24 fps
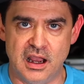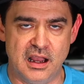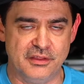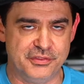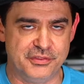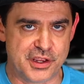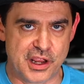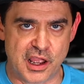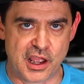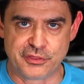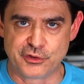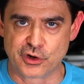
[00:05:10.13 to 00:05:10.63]

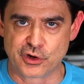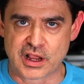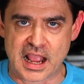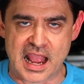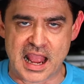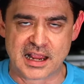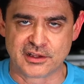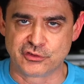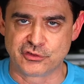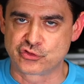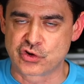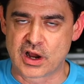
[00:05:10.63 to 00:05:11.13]
The other
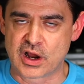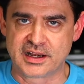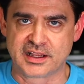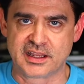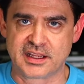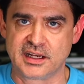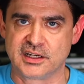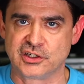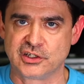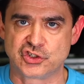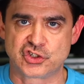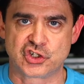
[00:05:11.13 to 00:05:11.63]
guy's trying to
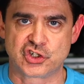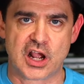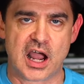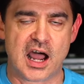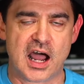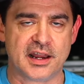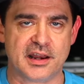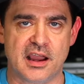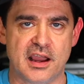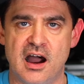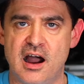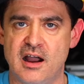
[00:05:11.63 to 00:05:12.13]
get a
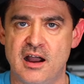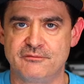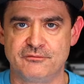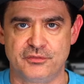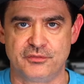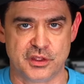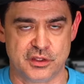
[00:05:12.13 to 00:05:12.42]
shot off.